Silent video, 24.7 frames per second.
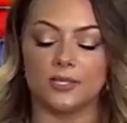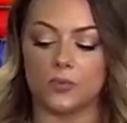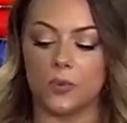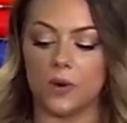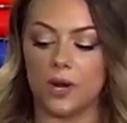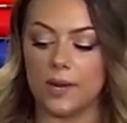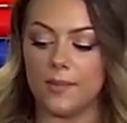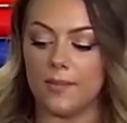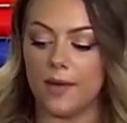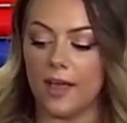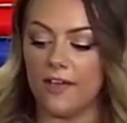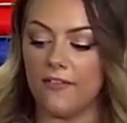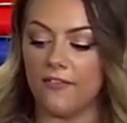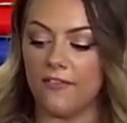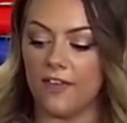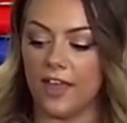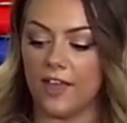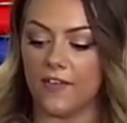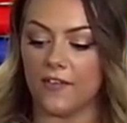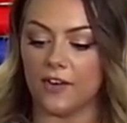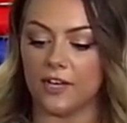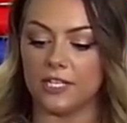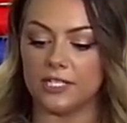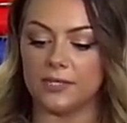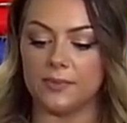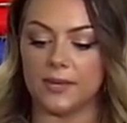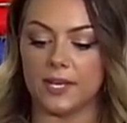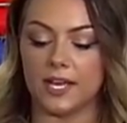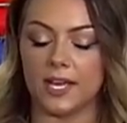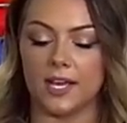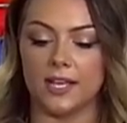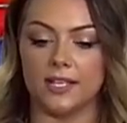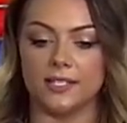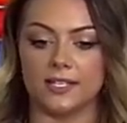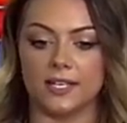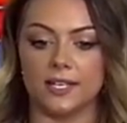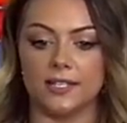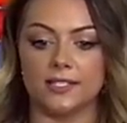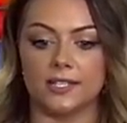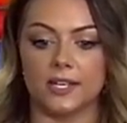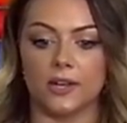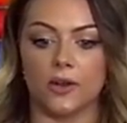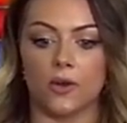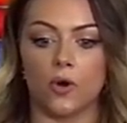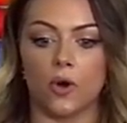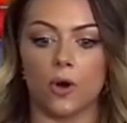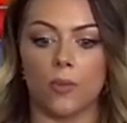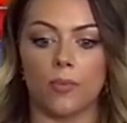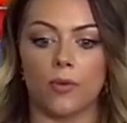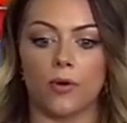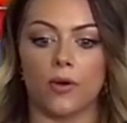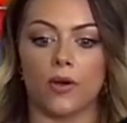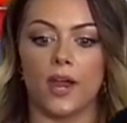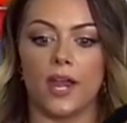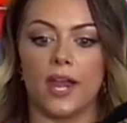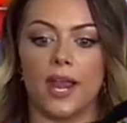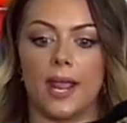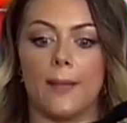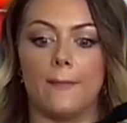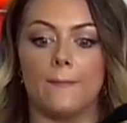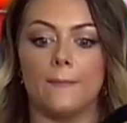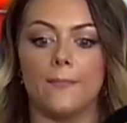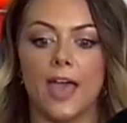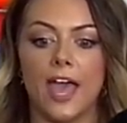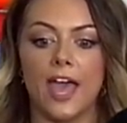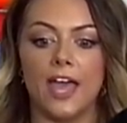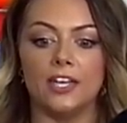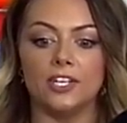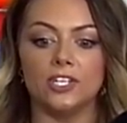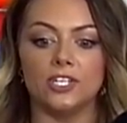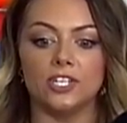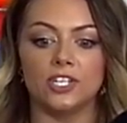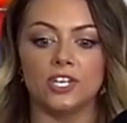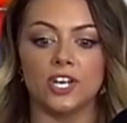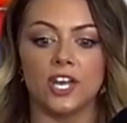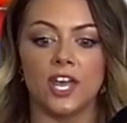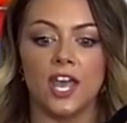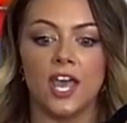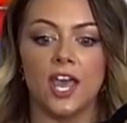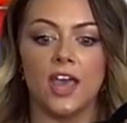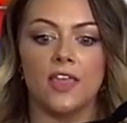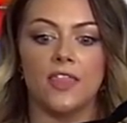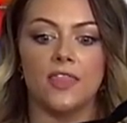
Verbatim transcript: is one of my favorites because it's incorporating mesh,